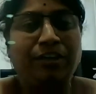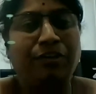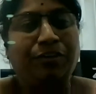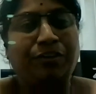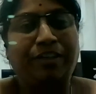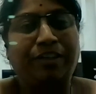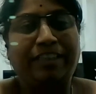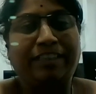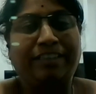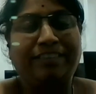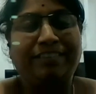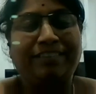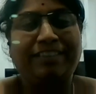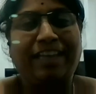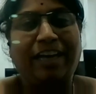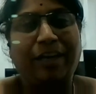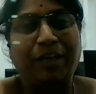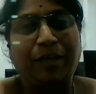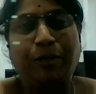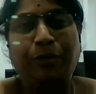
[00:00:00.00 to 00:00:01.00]
Okay,
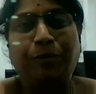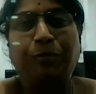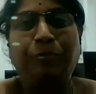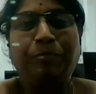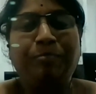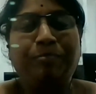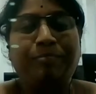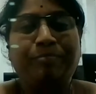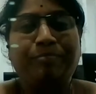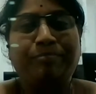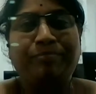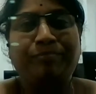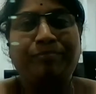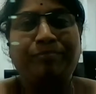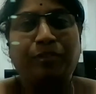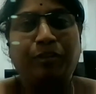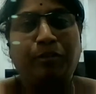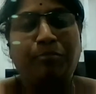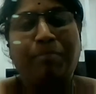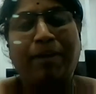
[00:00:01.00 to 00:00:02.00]
thank you.
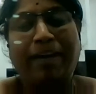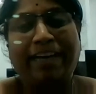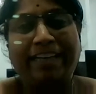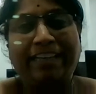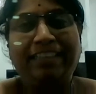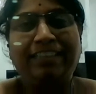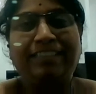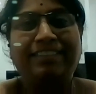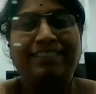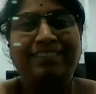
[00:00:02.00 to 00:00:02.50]
Goodbye.